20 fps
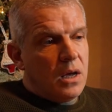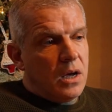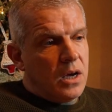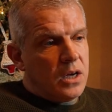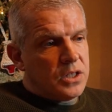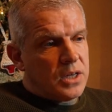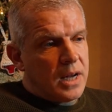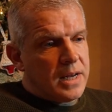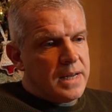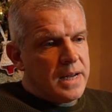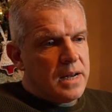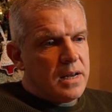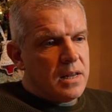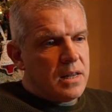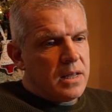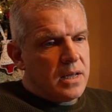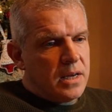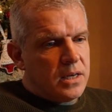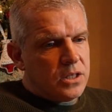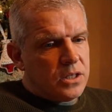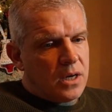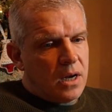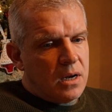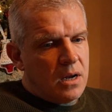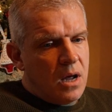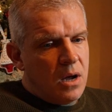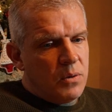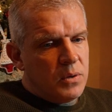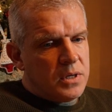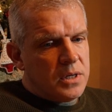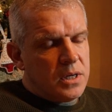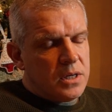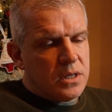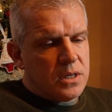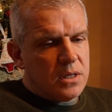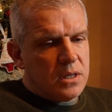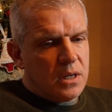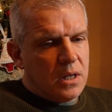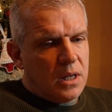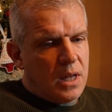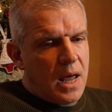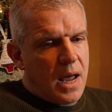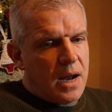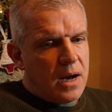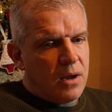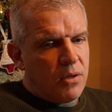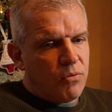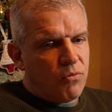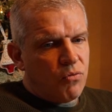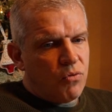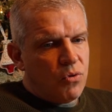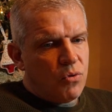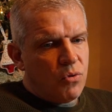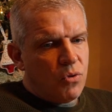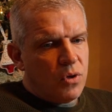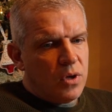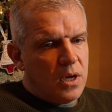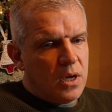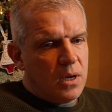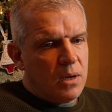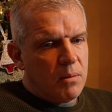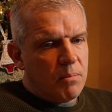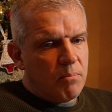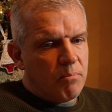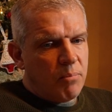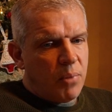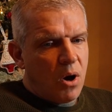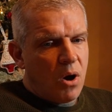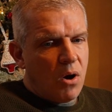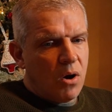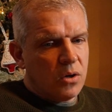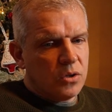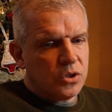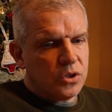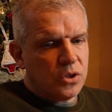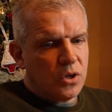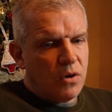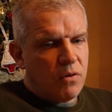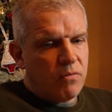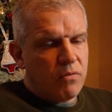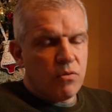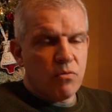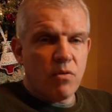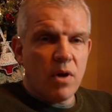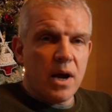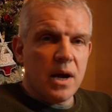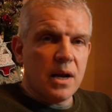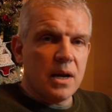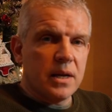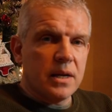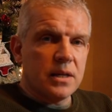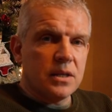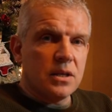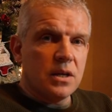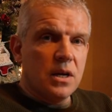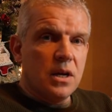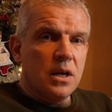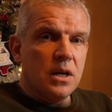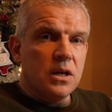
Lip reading: As I did this, I noticed the leg through the bars of the railing